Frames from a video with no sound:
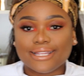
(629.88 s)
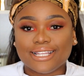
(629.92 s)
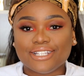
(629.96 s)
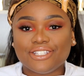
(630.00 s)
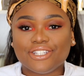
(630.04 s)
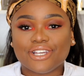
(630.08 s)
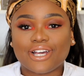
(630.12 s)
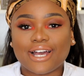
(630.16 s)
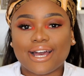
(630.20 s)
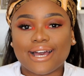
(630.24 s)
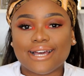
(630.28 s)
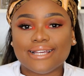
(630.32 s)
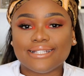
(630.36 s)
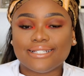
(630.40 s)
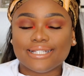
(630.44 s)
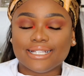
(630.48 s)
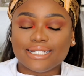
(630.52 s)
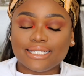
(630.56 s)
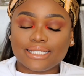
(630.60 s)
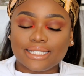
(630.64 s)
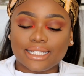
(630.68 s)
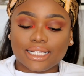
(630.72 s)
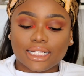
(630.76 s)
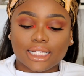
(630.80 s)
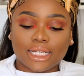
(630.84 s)
This, you guys,
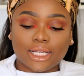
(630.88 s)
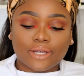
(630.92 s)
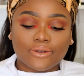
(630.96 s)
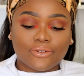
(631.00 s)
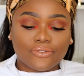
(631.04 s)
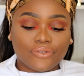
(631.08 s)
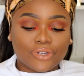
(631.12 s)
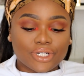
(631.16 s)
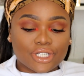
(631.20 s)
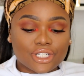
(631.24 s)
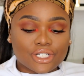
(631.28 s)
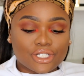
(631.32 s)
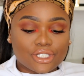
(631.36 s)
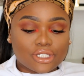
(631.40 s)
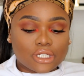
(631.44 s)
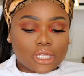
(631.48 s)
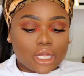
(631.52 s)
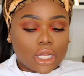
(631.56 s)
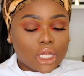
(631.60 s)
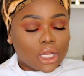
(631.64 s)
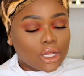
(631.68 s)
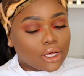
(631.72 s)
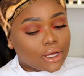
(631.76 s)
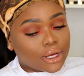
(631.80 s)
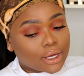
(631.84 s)
is the
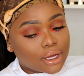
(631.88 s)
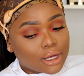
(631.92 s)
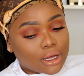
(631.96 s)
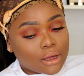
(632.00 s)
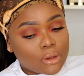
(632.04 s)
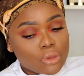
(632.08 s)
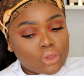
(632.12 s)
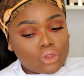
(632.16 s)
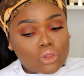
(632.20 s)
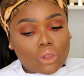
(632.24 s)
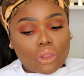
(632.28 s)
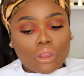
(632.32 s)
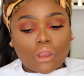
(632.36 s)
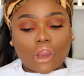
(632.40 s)
finished look.